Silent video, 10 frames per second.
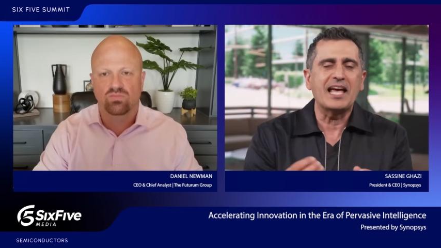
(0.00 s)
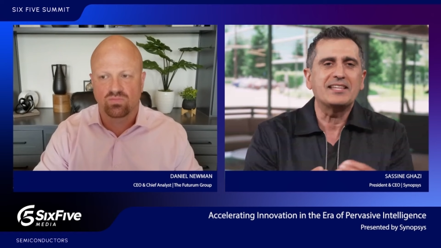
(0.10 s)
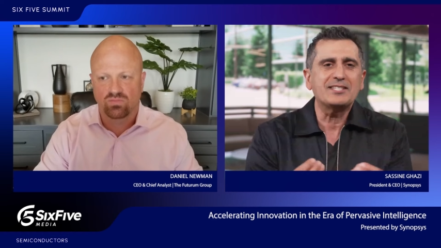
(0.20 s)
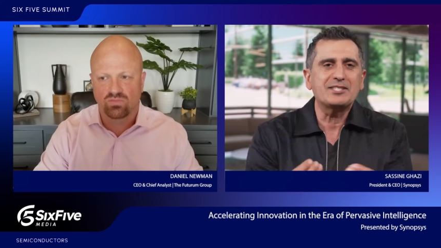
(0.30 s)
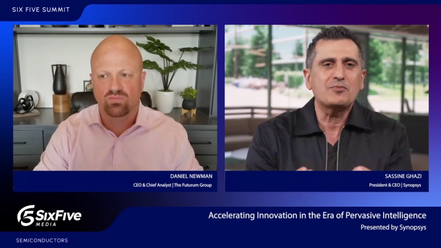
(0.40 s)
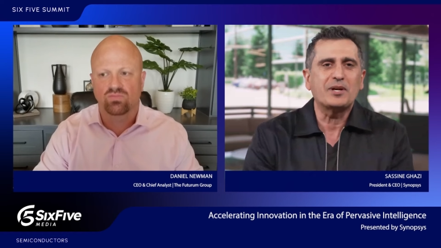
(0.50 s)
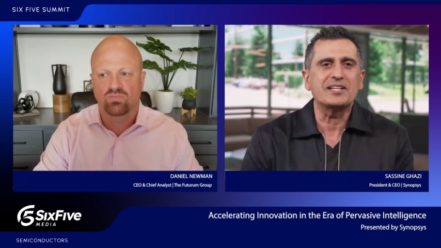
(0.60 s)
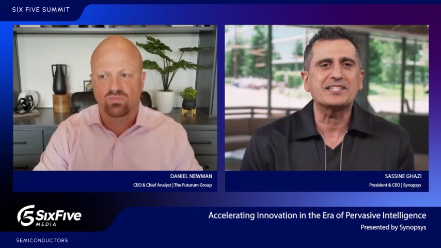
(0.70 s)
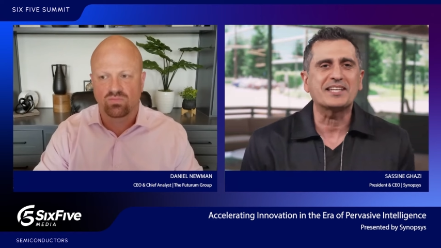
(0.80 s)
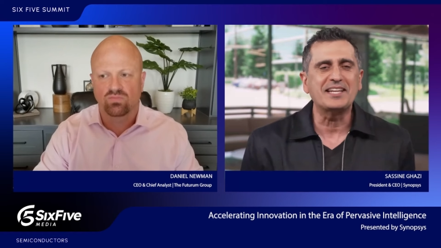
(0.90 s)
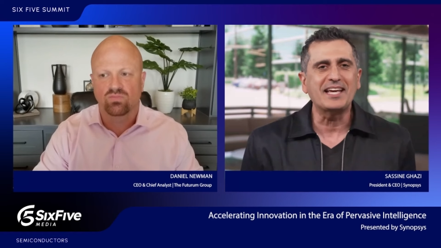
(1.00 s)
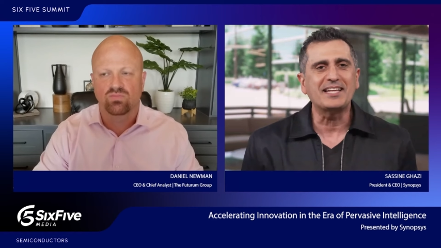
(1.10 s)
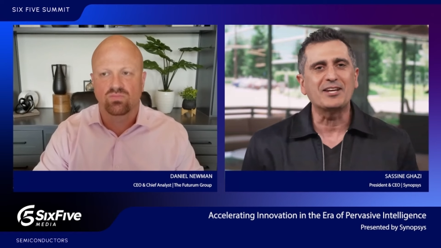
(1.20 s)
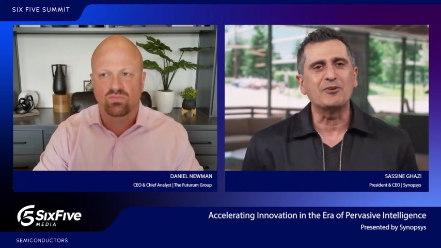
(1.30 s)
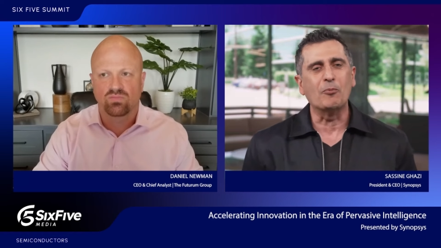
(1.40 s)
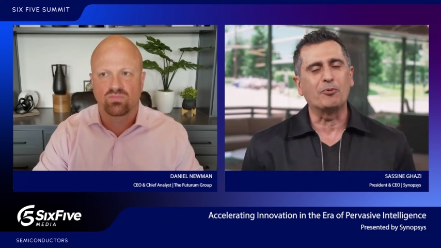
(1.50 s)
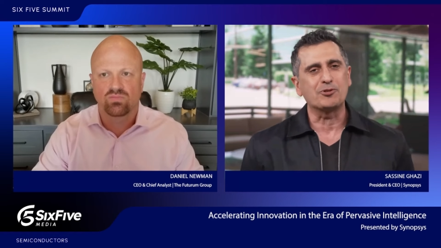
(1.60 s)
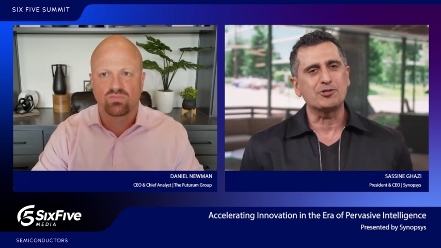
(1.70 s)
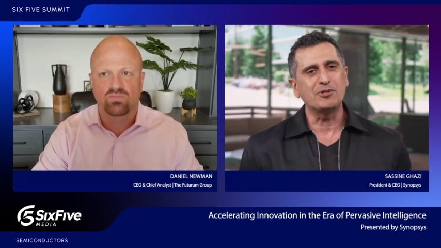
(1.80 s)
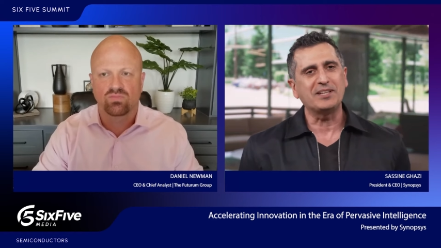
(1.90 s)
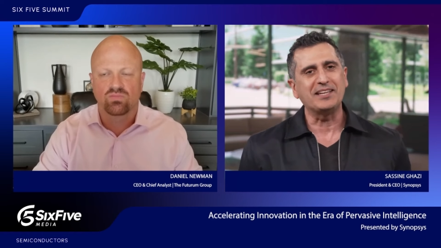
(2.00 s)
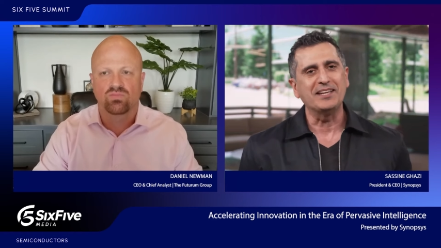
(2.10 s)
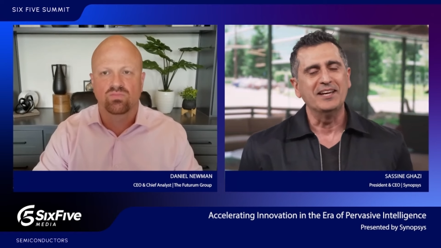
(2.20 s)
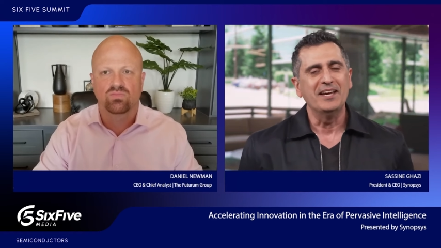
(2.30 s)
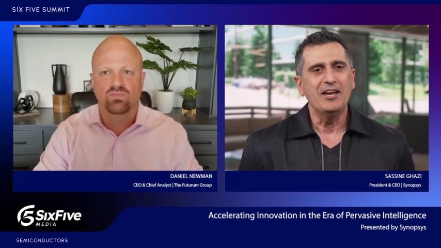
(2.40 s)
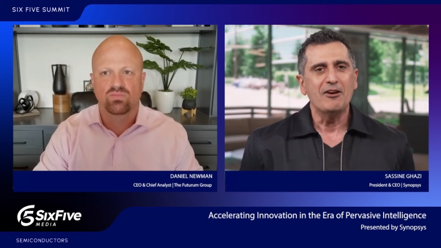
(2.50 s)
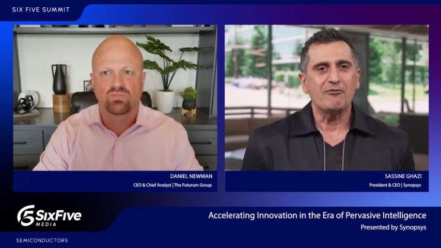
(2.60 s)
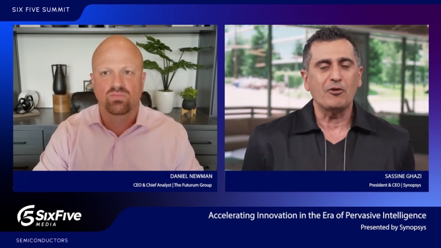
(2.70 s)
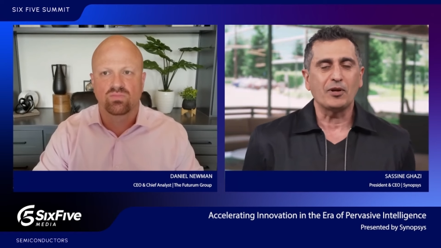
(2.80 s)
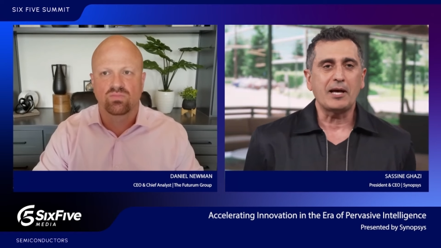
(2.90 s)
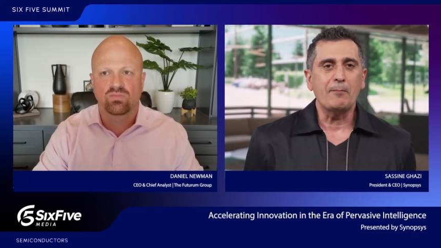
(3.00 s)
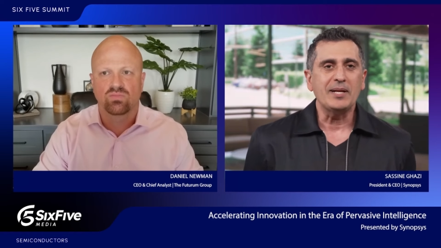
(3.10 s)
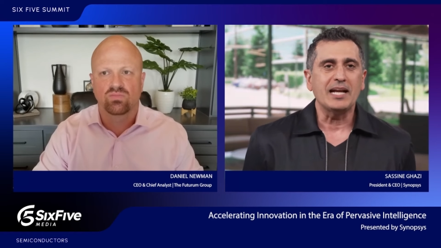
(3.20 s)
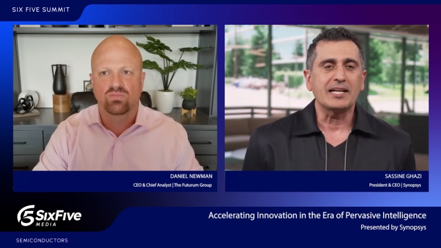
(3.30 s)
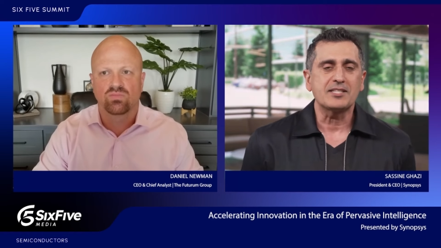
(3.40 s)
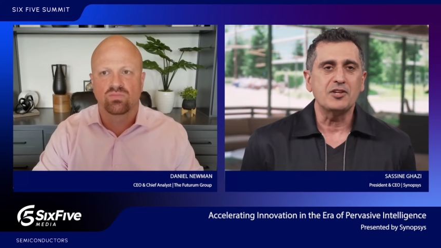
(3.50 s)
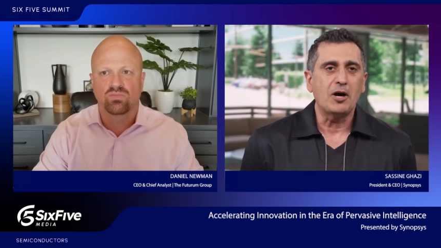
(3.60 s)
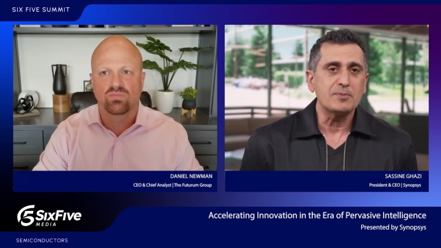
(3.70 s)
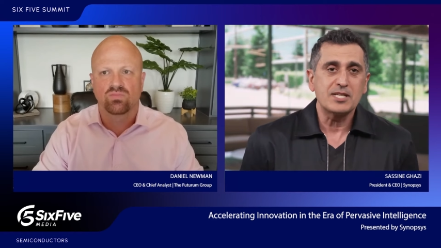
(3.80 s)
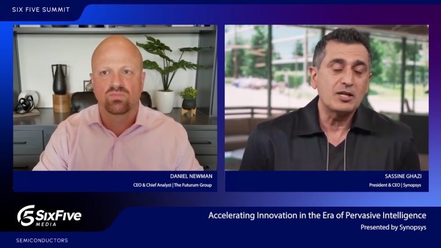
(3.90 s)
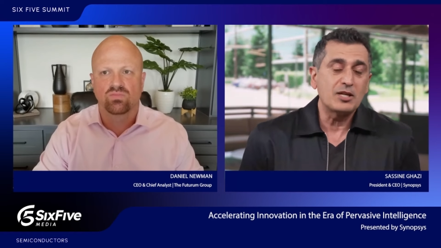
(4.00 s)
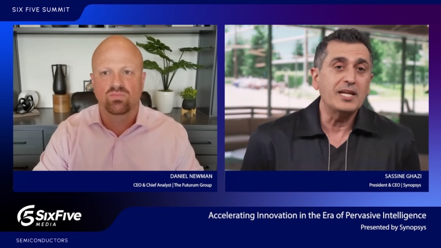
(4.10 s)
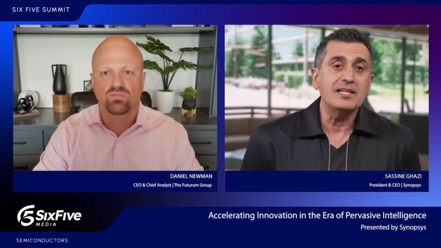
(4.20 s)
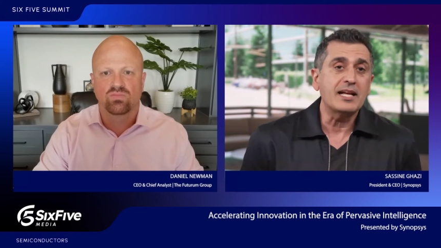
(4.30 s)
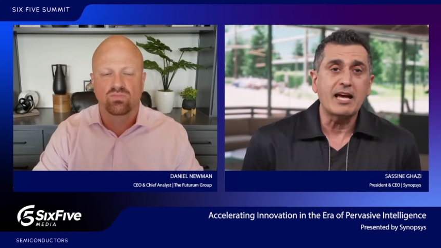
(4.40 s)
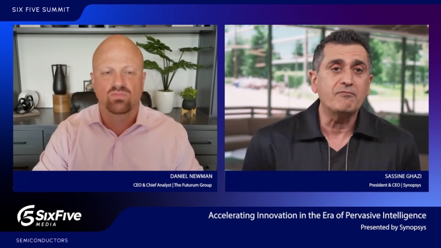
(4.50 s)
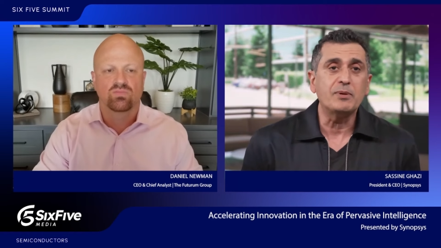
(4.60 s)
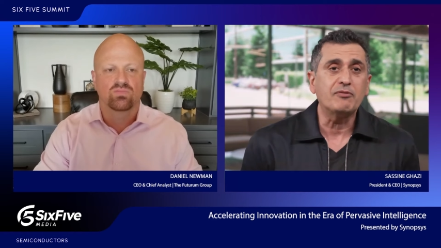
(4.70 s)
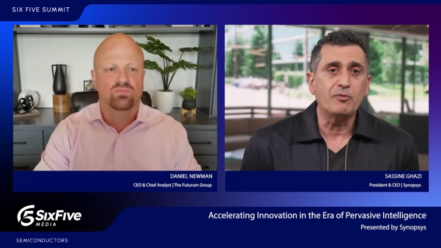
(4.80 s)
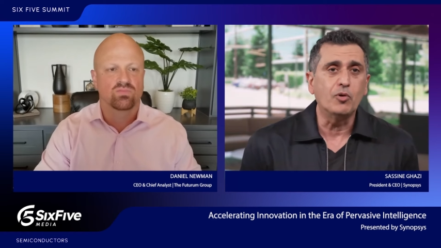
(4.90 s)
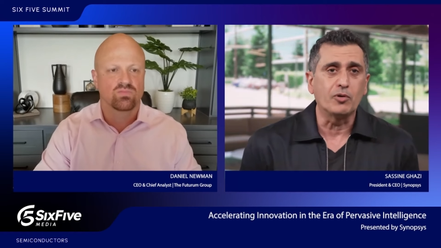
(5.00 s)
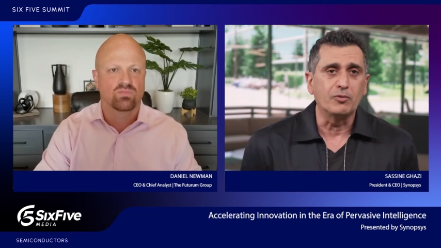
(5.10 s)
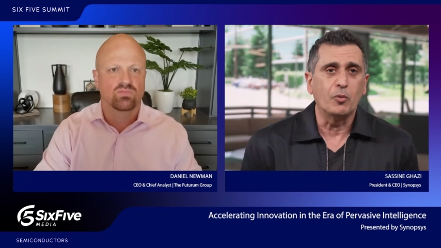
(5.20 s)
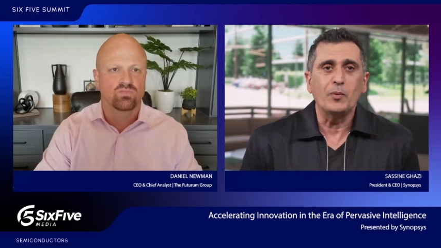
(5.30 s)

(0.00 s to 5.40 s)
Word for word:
Speaker 1: And this is where it's creating an opportunity for a company like Synopsys that we did not have before.